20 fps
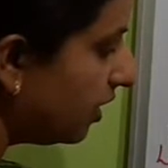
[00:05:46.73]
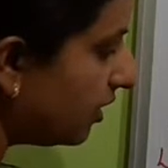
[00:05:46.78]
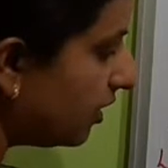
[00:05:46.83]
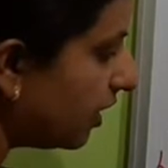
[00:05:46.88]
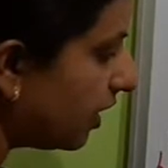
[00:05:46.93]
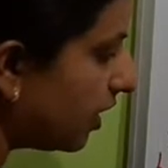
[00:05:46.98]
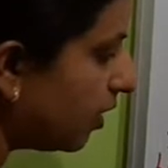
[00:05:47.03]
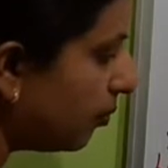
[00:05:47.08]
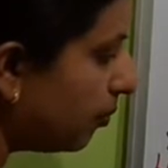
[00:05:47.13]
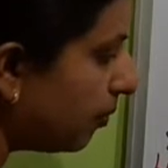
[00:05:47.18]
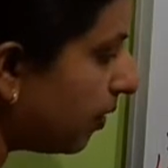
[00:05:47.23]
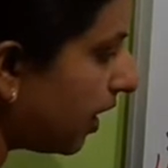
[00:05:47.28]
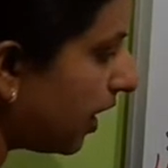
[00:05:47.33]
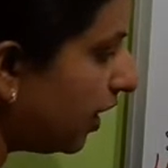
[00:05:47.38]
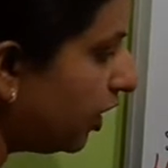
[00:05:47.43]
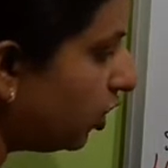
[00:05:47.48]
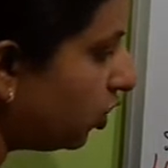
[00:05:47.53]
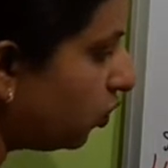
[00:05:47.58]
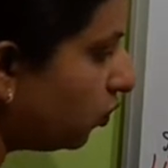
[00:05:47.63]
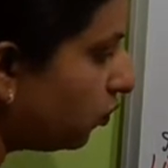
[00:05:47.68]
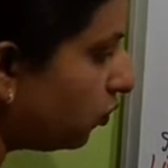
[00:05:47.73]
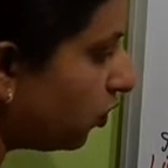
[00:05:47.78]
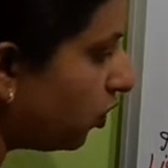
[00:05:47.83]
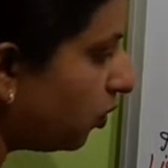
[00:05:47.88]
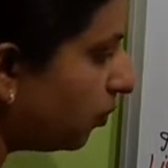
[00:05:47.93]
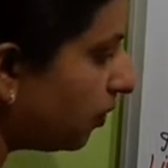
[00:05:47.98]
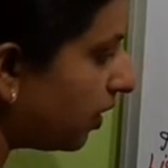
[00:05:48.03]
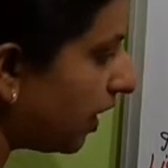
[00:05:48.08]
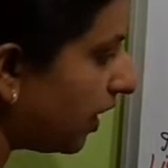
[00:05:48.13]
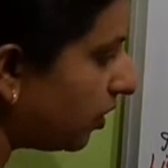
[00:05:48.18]
they combine to
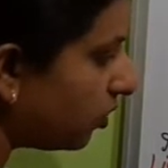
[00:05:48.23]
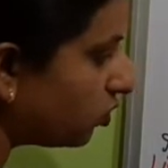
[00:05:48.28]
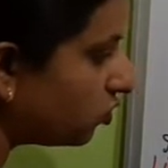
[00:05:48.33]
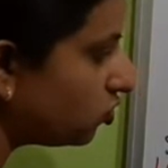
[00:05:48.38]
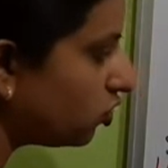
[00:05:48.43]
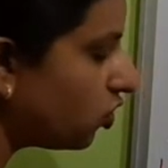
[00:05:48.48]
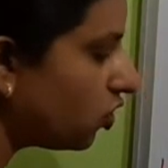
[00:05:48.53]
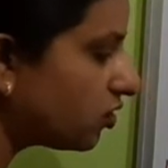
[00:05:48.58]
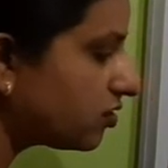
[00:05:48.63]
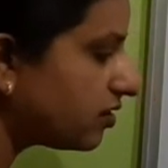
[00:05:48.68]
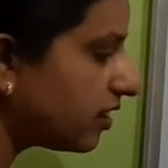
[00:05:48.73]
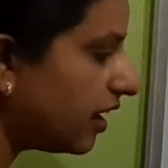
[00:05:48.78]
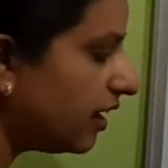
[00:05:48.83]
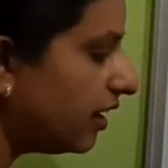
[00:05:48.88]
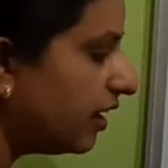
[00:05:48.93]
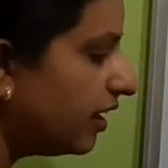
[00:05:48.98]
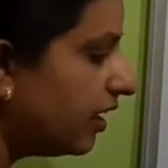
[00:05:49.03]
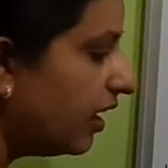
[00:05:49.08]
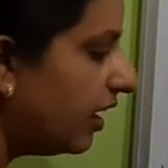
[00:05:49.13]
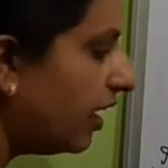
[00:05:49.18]
form nitrogen oxide.